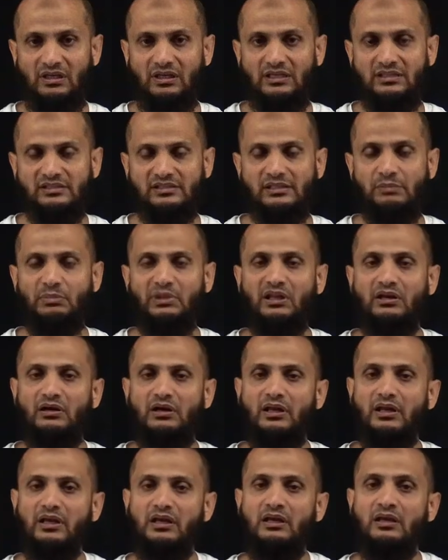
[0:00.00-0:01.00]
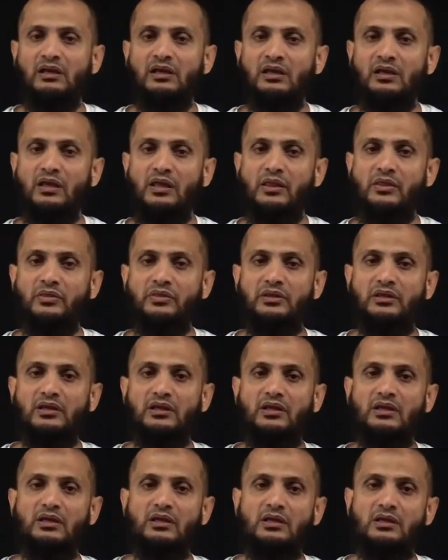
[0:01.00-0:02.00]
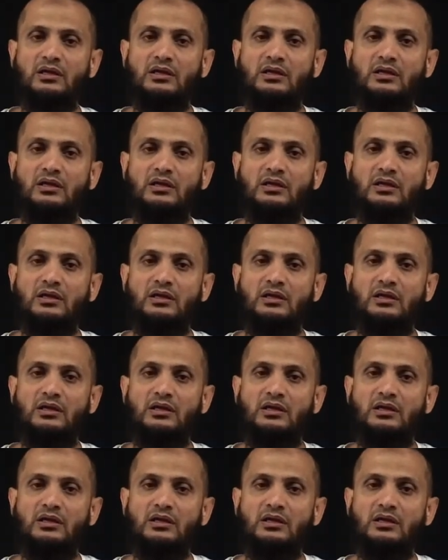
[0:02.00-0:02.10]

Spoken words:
Similarly, in the